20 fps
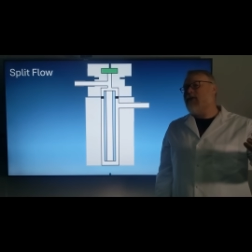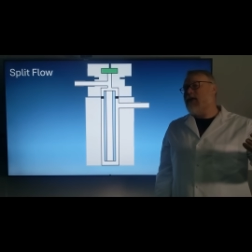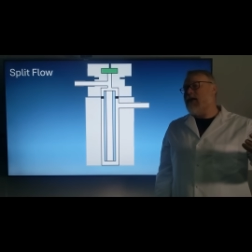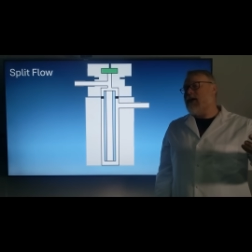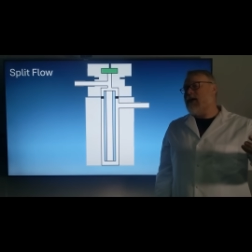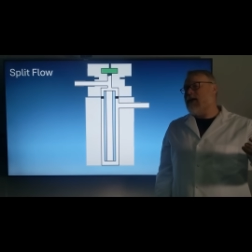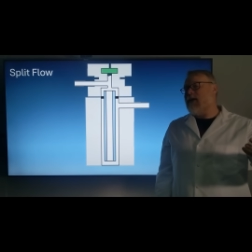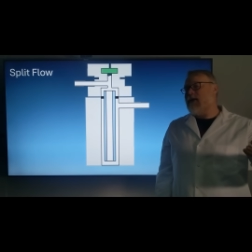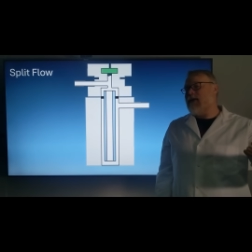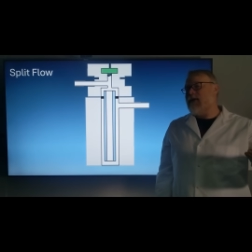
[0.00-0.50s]

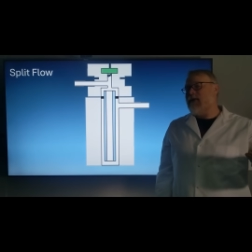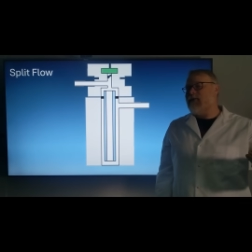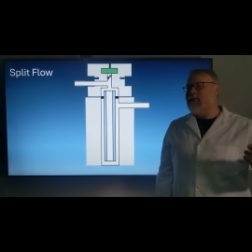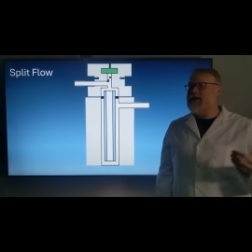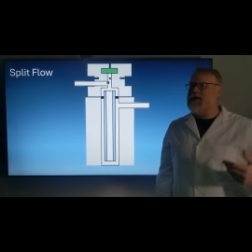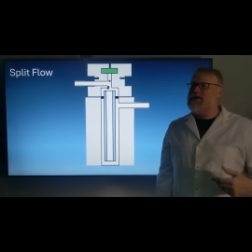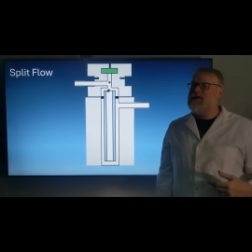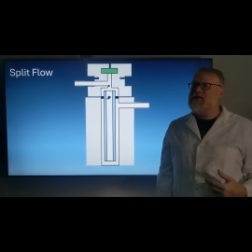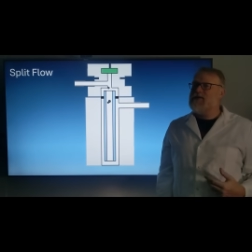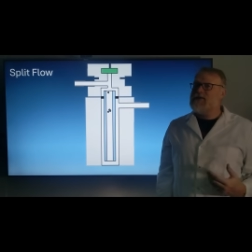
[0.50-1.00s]
more
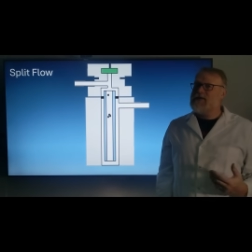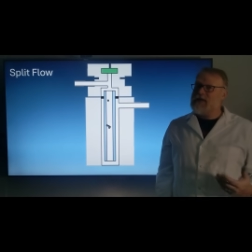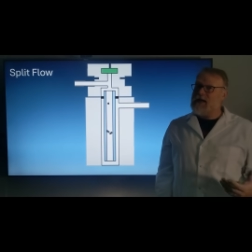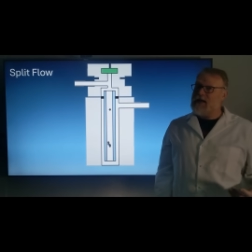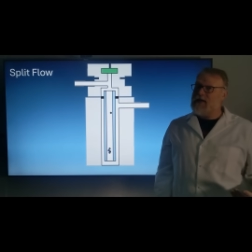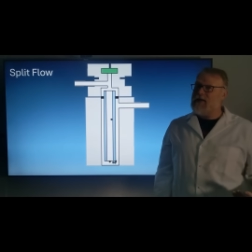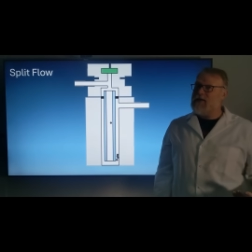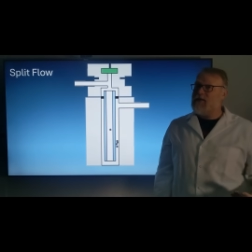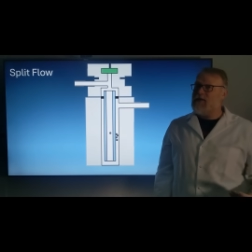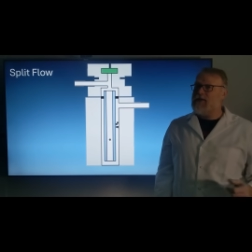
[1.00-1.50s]
we could do a
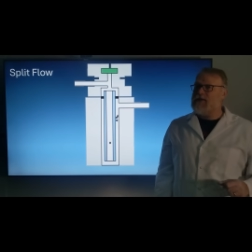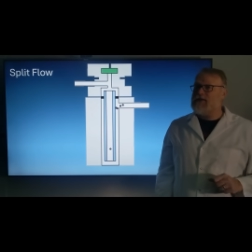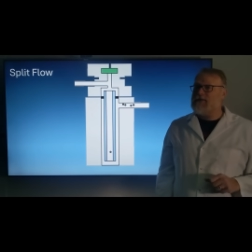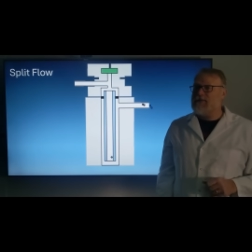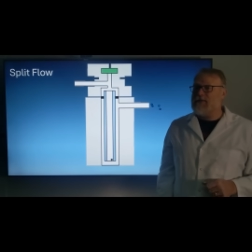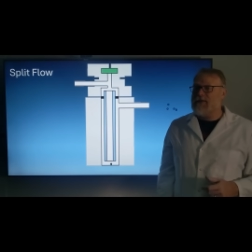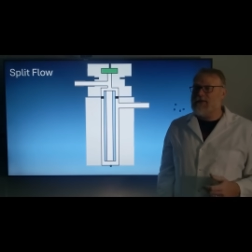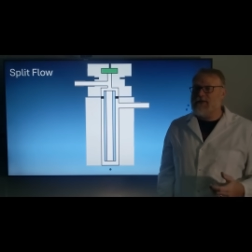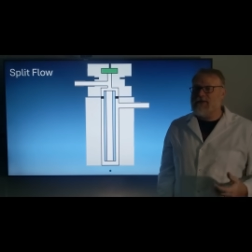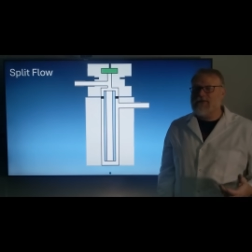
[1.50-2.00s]
10 to 1
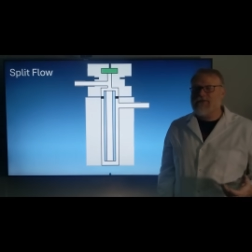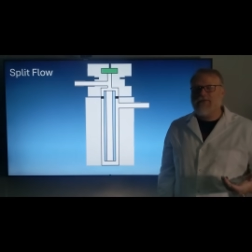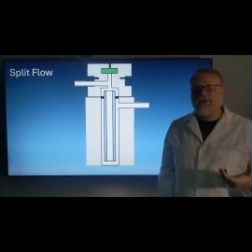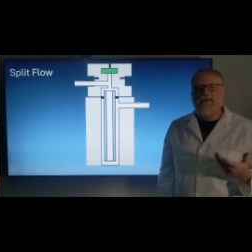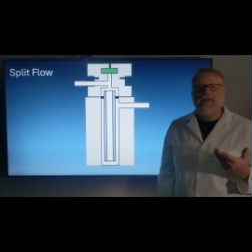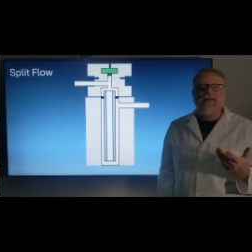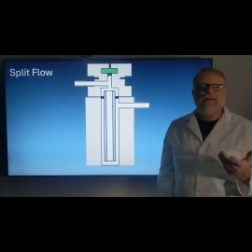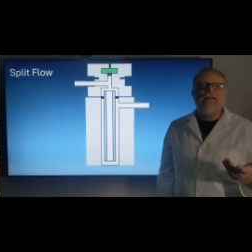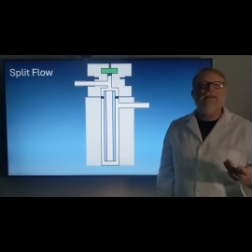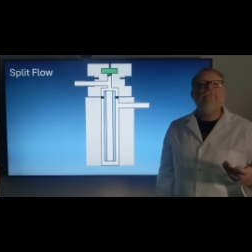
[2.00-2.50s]
split. That's a
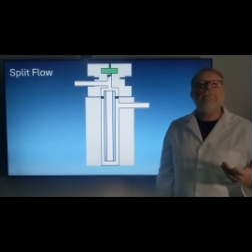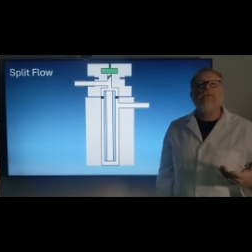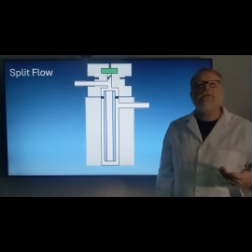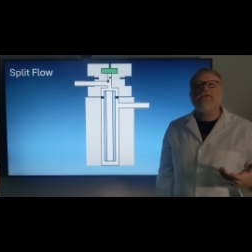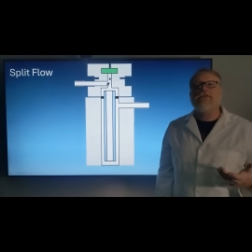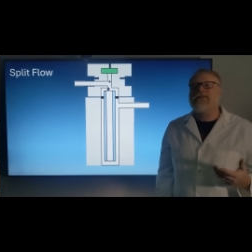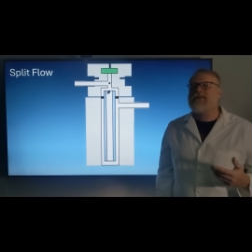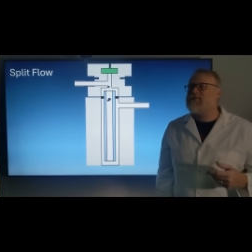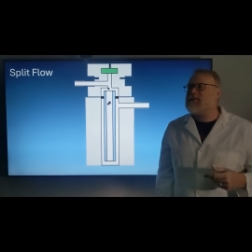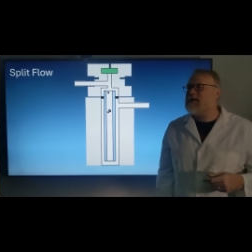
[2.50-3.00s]
very
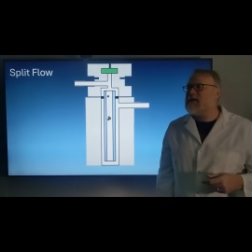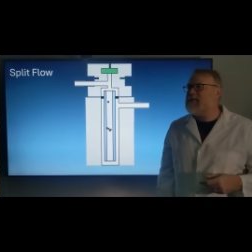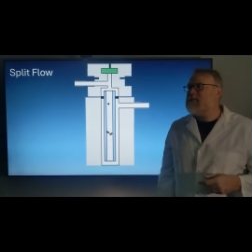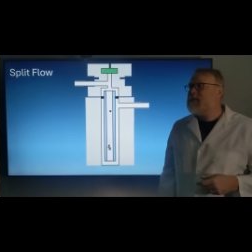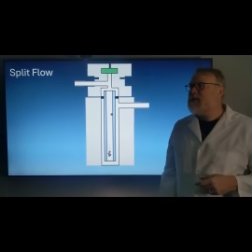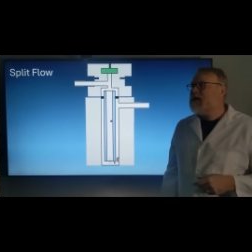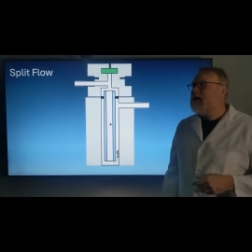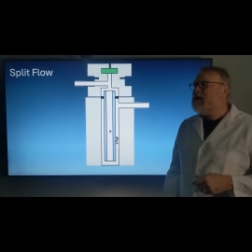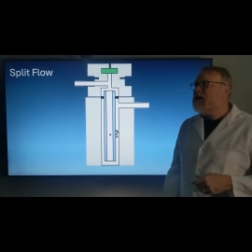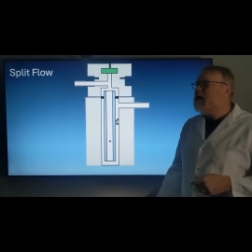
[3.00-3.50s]
typical
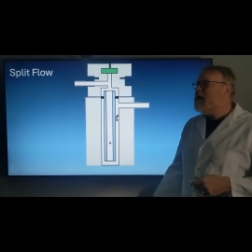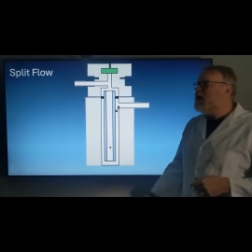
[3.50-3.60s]
split.